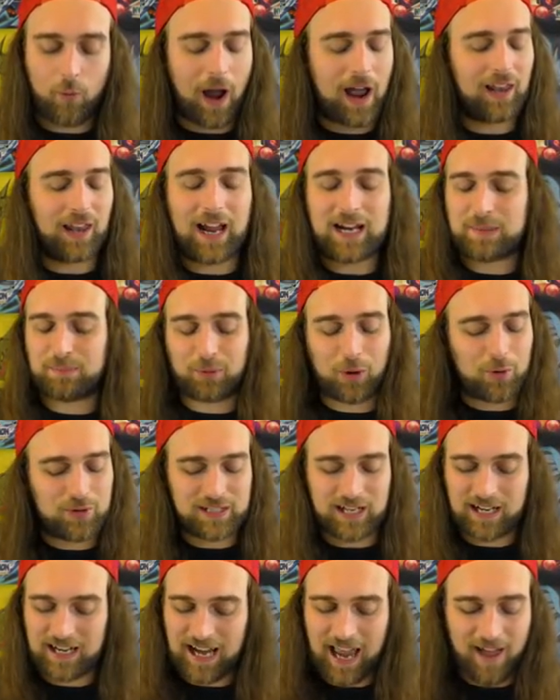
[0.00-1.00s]
I liked pro
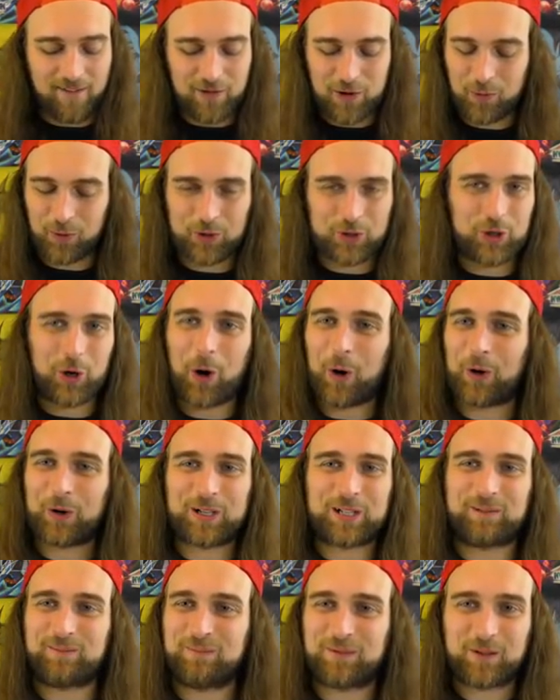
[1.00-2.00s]
setting Heavy with
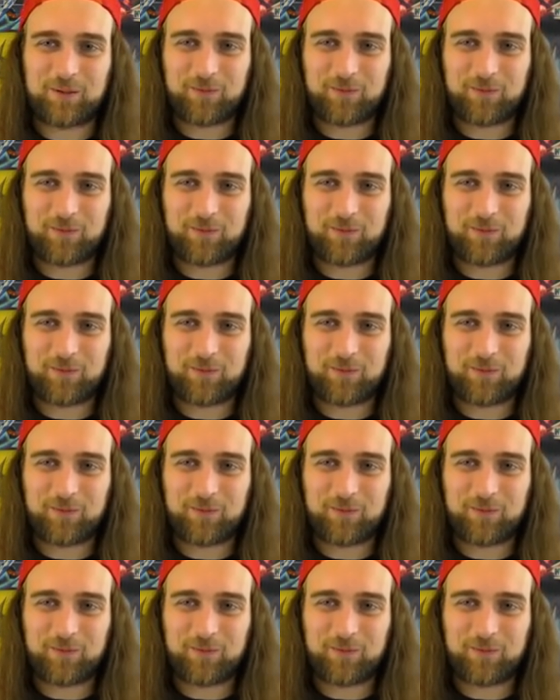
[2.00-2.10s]
Jars